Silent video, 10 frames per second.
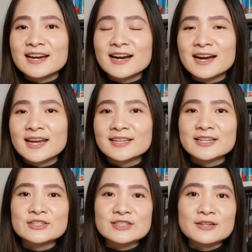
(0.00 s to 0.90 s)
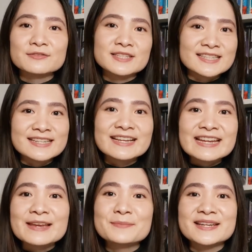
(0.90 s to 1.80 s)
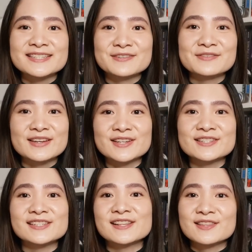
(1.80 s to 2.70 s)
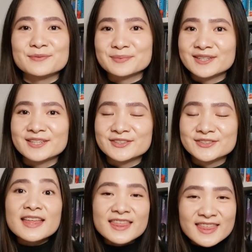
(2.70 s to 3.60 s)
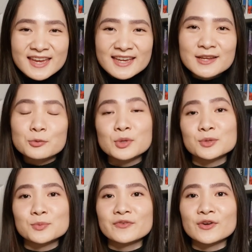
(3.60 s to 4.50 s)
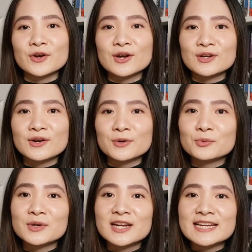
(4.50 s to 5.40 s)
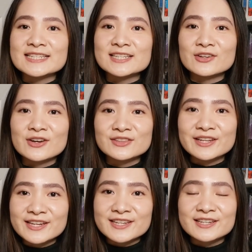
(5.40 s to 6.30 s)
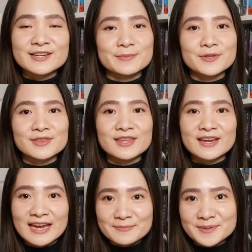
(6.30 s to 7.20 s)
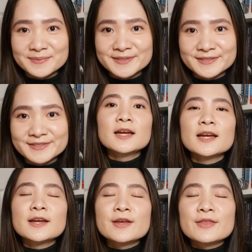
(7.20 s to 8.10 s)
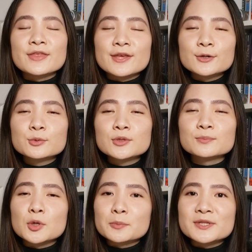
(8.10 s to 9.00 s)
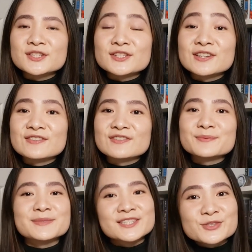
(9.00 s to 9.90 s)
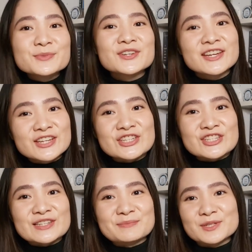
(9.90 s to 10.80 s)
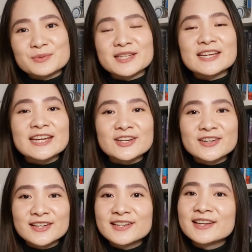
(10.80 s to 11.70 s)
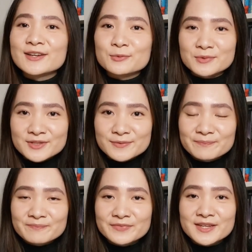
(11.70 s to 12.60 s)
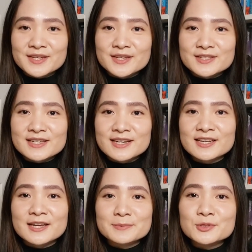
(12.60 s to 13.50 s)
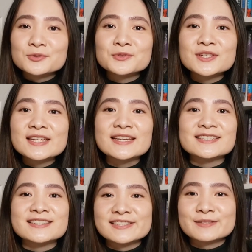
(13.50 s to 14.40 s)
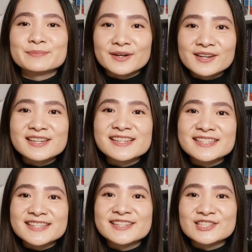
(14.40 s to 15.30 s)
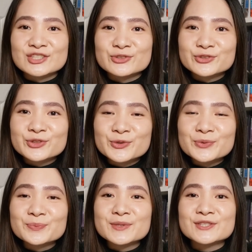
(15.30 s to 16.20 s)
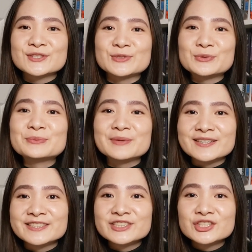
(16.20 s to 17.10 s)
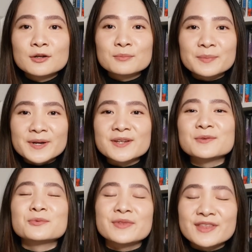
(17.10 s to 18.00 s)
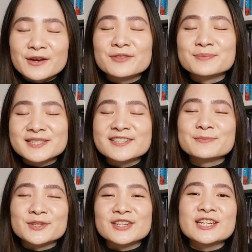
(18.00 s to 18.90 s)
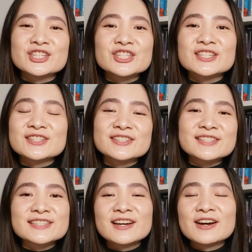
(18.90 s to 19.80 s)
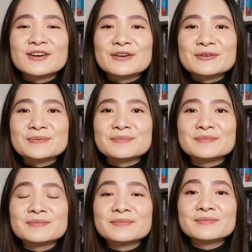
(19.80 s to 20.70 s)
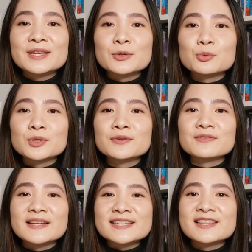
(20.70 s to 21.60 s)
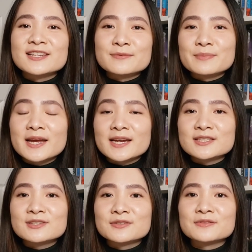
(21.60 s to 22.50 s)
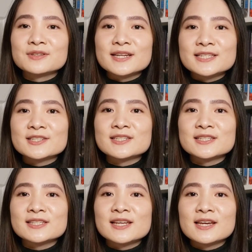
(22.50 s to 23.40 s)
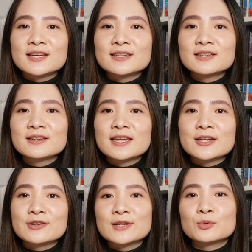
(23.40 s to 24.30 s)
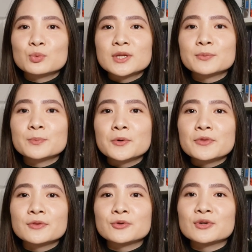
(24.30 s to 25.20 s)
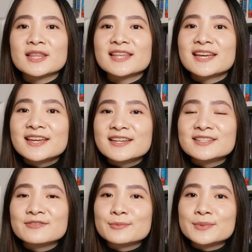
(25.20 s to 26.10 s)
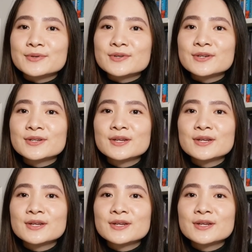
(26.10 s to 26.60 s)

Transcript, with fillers: I like to self-designate myself as the planner. Then we are moving on what I did not like about Happy Place. There were moments of miscommunication between Harriet and Wynne, and I absolutely despise this trope so much. But without the miscommunications, it would have lessened the impact of the lessons that Harry and Wynne both learn at the end of the book,